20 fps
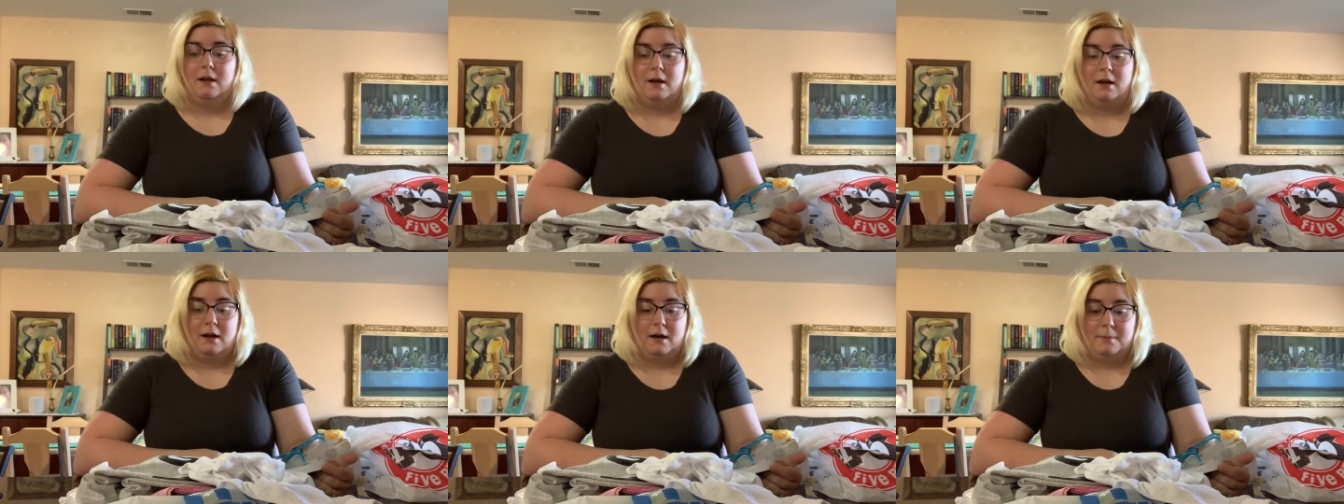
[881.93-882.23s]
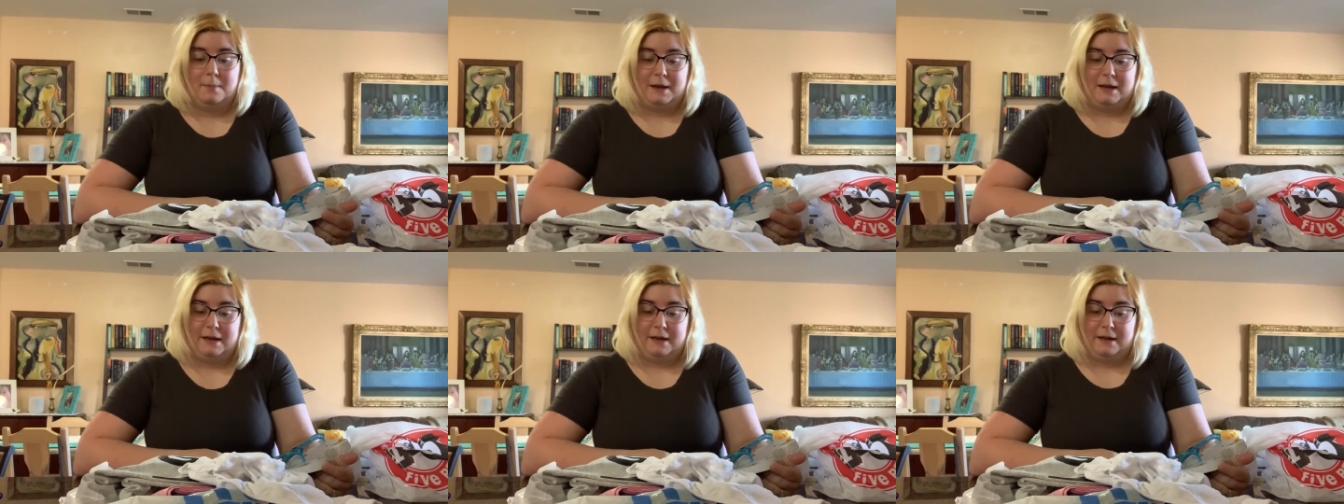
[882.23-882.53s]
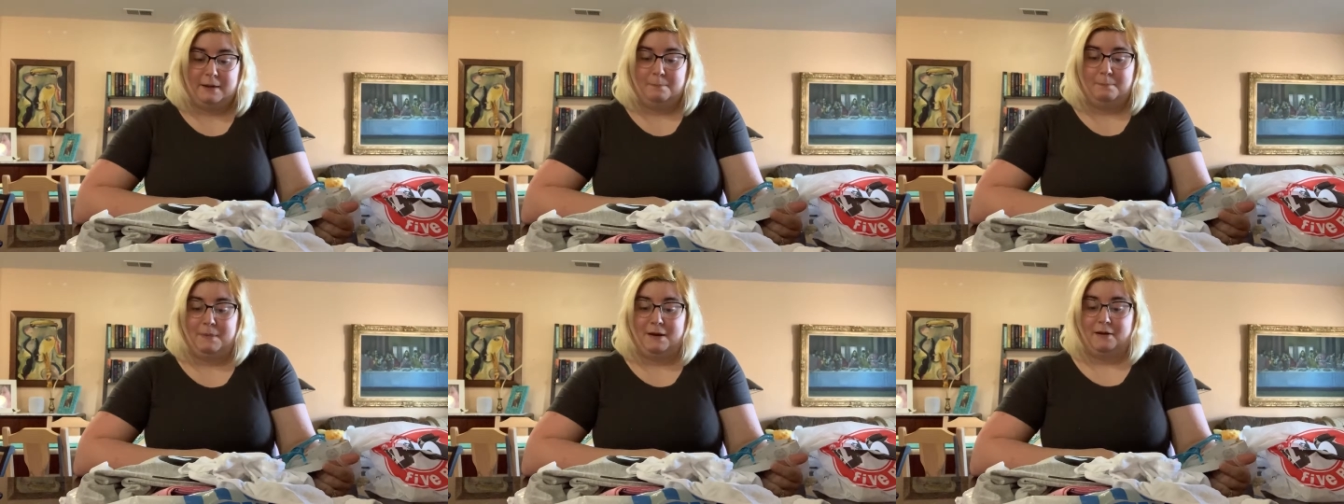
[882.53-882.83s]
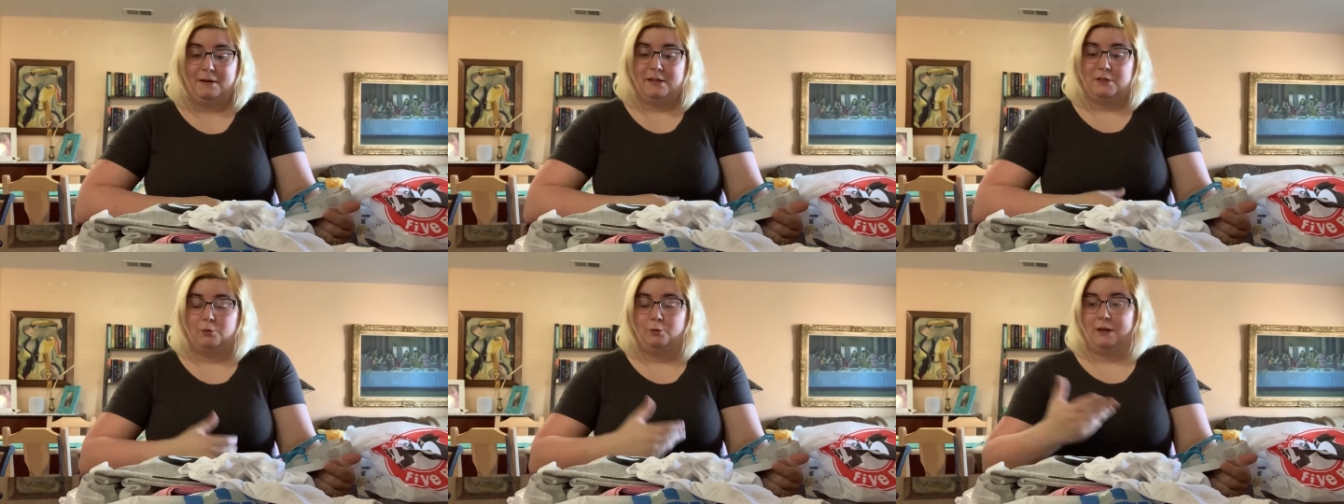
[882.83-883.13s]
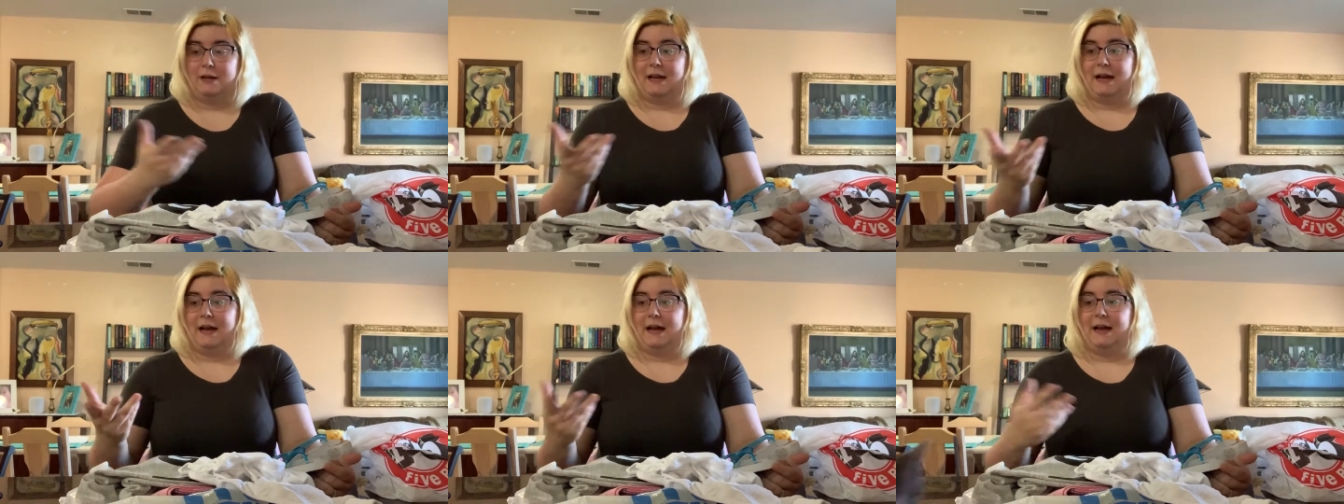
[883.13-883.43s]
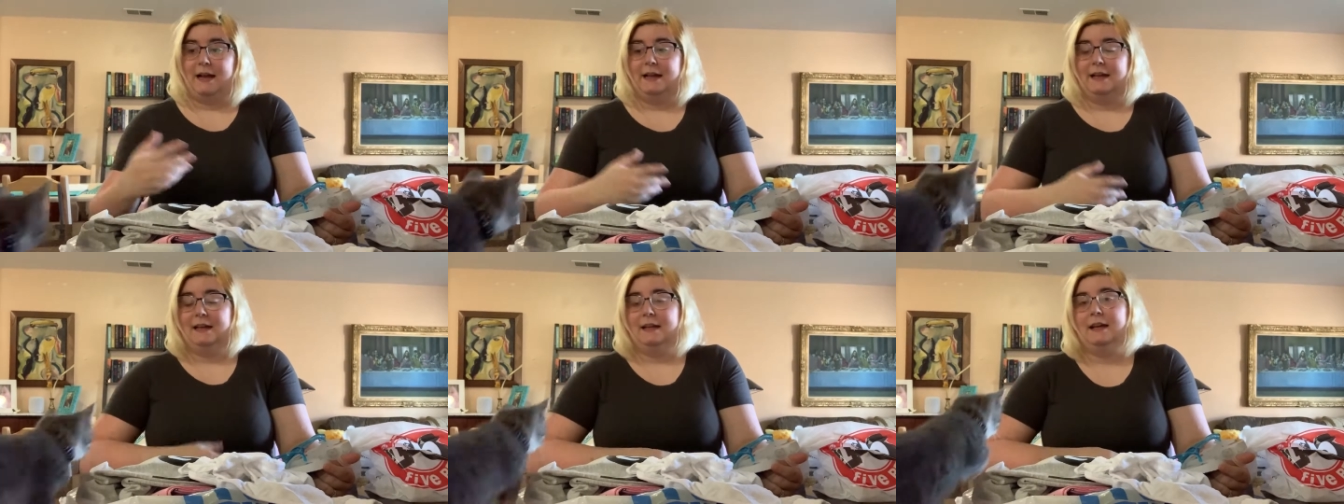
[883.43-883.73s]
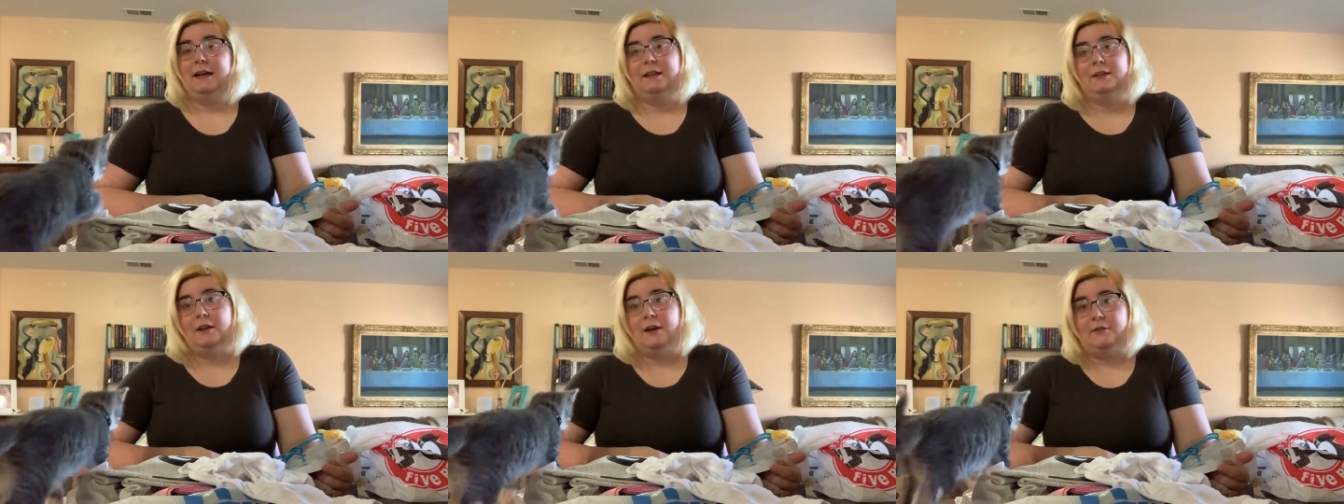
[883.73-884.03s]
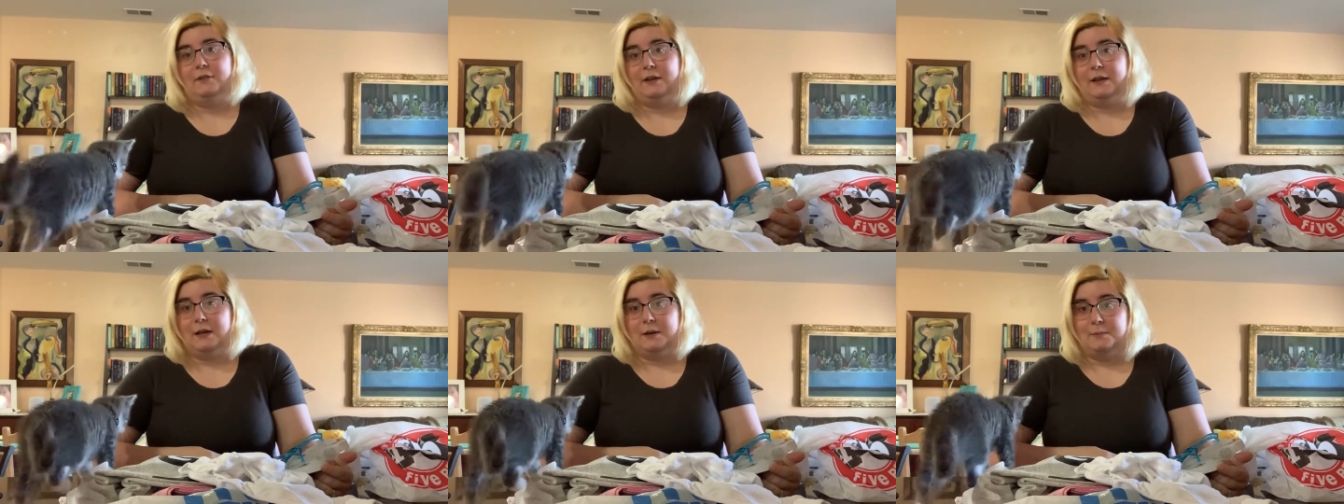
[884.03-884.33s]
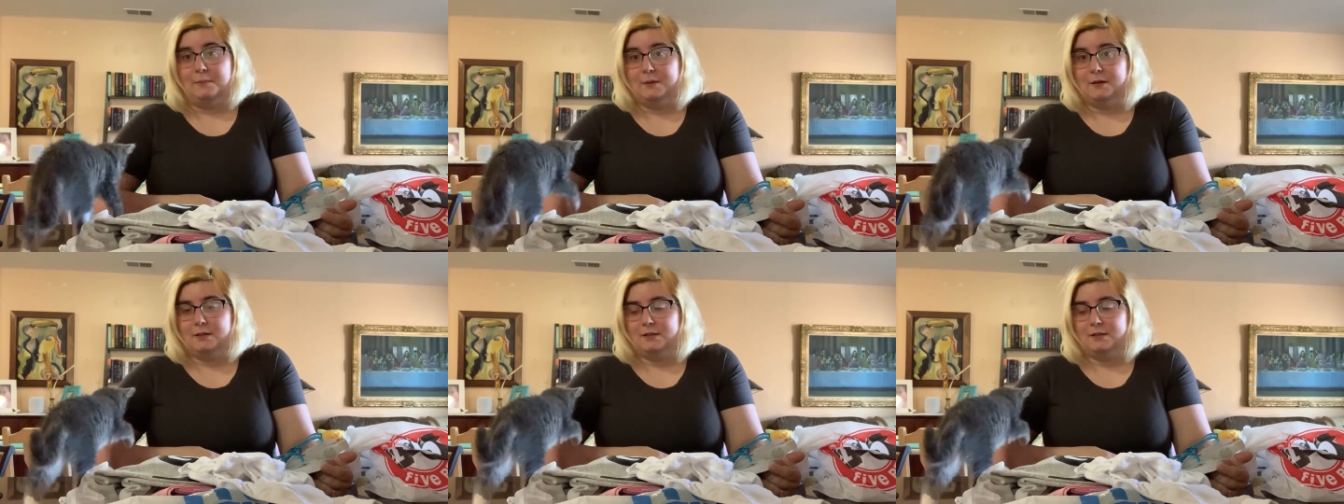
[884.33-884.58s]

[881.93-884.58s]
Um, I am married to a guy and I love him.